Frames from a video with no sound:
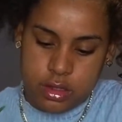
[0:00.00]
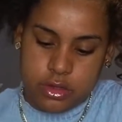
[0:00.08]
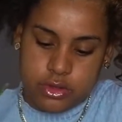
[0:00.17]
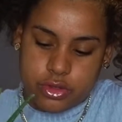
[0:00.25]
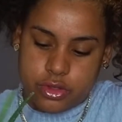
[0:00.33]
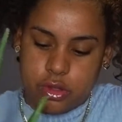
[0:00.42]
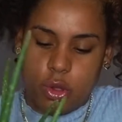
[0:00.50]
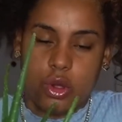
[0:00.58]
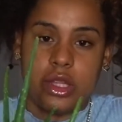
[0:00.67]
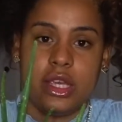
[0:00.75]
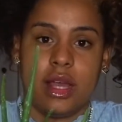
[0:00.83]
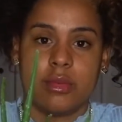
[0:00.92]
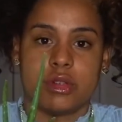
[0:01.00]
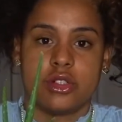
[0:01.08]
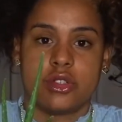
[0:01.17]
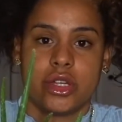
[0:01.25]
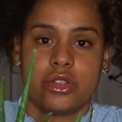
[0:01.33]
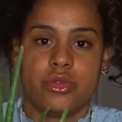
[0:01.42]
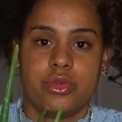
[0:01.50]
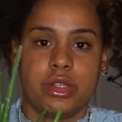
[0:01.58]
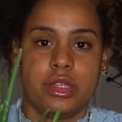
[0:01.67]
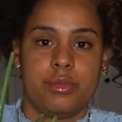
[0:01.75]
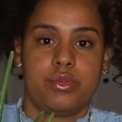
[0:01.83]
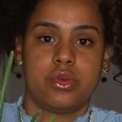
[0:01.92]
So slowly, I'm going to try to
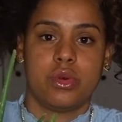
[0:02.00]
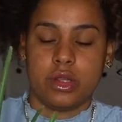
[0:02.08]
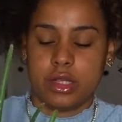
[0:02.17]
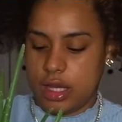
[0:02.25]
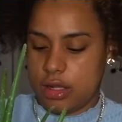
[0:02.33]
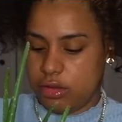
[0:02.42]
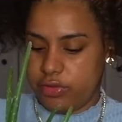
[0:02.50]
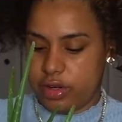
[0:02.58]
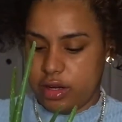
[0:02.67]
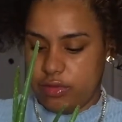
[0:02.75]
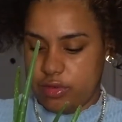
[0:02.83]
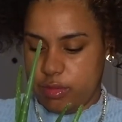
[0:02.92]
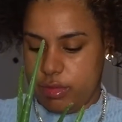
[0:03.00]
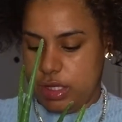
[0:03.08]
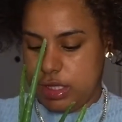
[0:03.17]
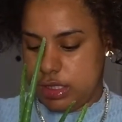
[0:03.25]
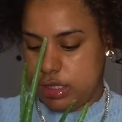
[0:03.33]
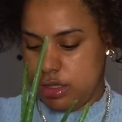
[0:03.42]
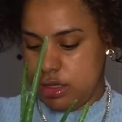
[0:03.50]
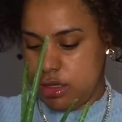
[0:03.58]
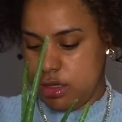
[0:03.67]
really pull the aloe vera from its